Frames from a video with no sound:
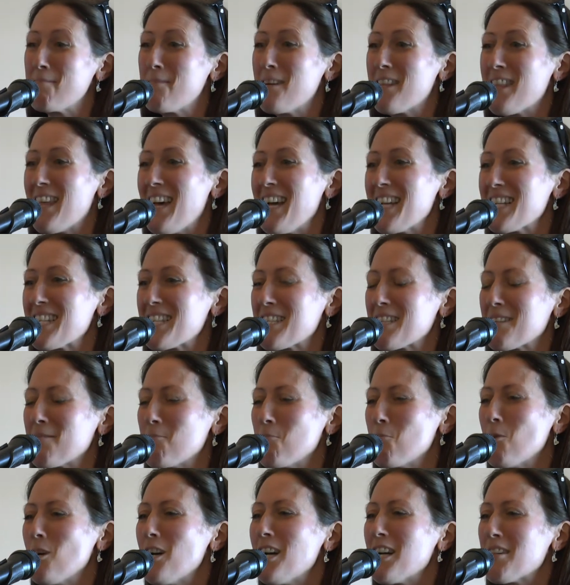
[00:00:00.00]
But that's
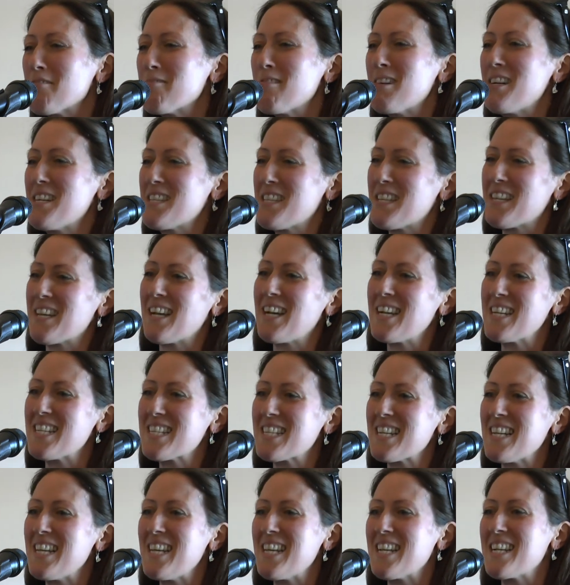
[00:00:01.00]
worked rather
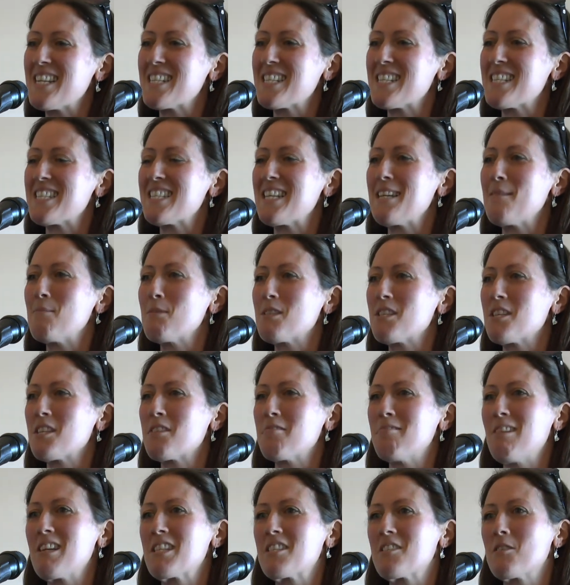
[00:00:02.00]
nicely because it seems
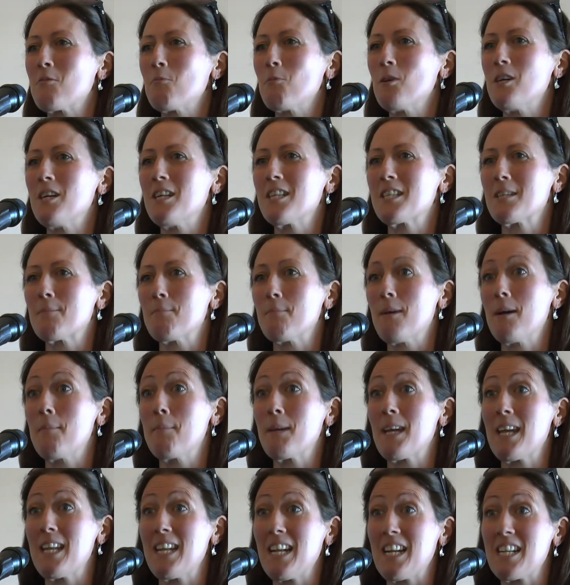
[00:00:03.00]
that the rest of the world are
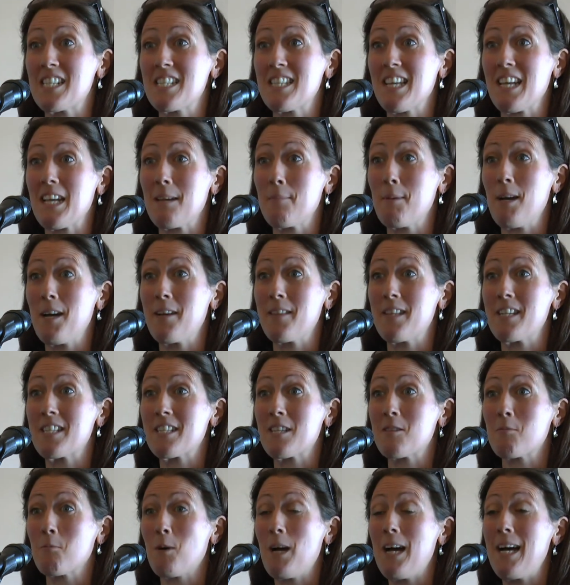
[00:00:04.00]
beginning to think about
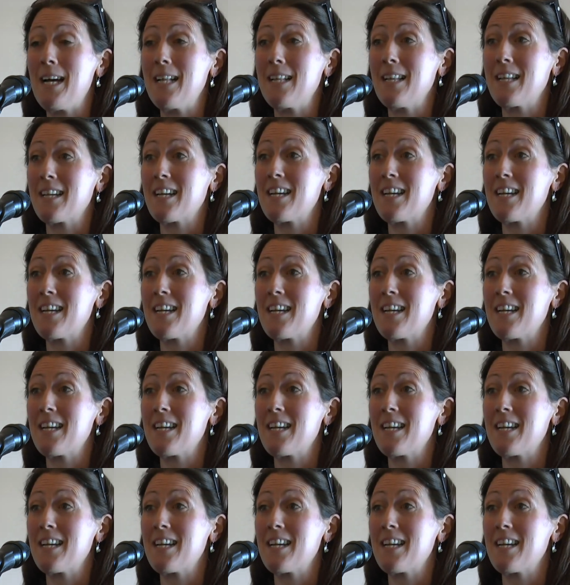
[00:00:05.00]
this as well.